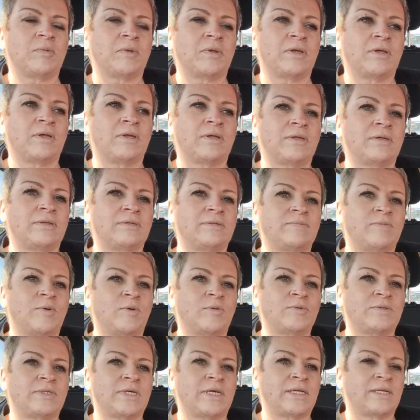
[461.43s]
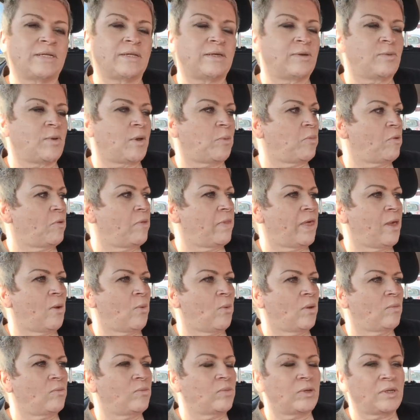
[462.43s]
but I won't take you up on that
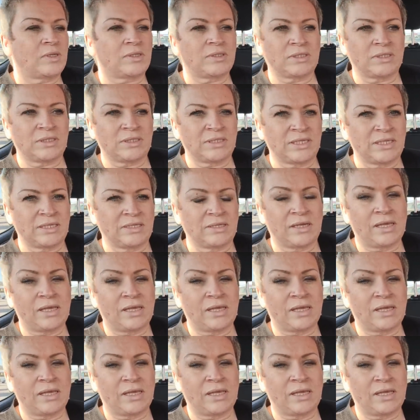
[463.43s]
one because I said,